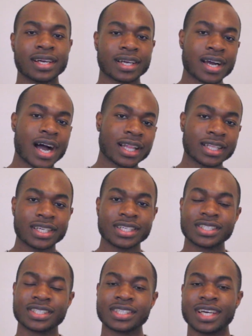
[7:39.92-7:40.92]

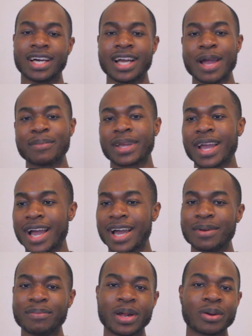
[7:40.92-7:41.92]
college,
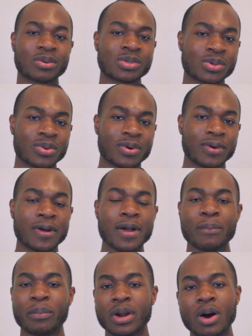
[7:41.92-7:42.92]
MCAT, medical school,
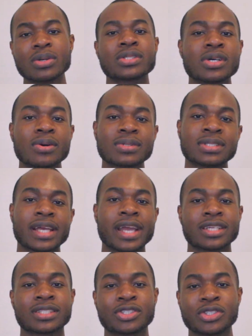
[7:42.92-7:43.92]
but also
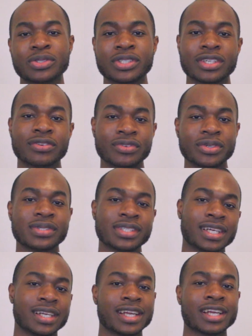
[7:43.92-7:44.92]
staying true to the roots
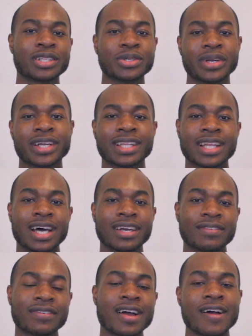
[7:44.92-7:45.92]
and including a lot
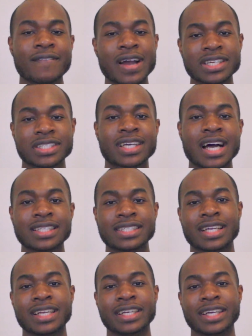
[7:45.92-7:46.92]
of fashion
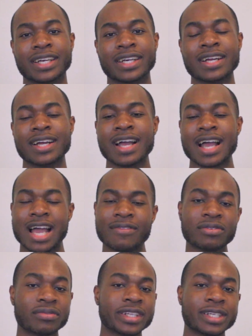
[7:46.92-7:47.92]
content in there. I
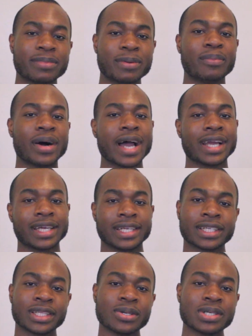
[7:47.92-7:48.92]
haven't really been buying any
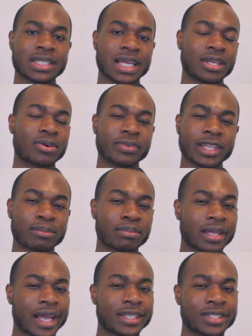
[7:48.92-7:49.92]
clothes and I don't really
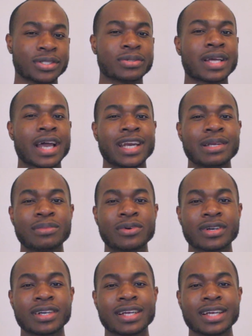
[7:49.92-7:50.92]
plan to do that
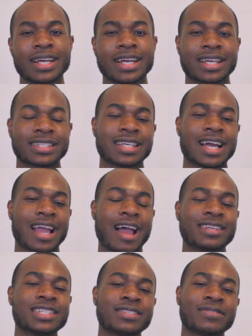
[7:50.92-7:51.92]
anymore. So
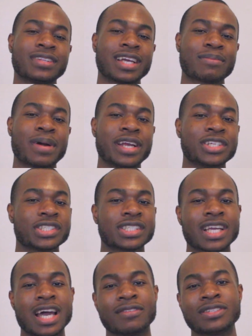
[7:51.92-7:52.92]
I just feel like my interest
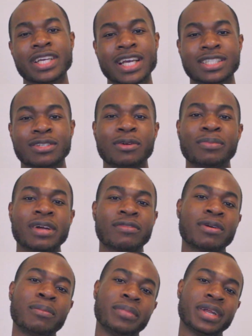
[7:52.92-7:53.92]
kind of changed a little bit
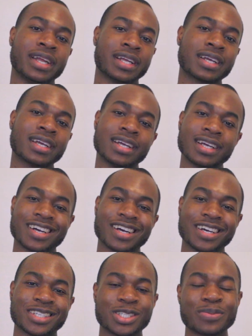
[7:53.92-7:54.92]
from being
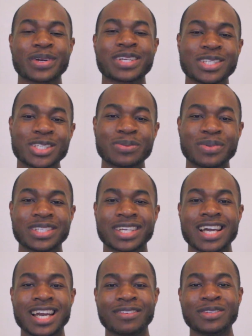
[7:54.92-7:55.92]
a super consumer to
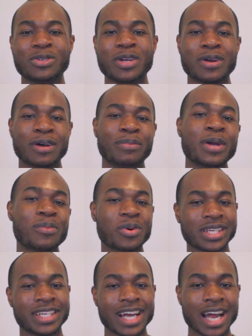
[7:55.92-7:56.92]
kind of doing a bit more
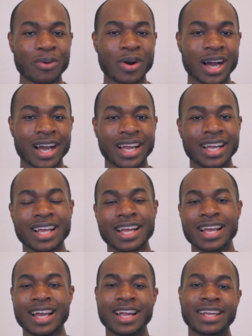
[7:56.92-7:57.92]
DIY
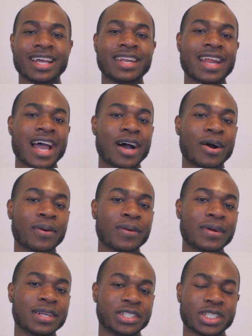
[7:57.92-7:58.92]
and then
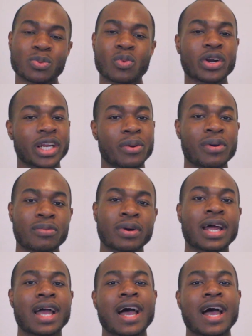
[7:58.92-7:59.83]
now just working with what I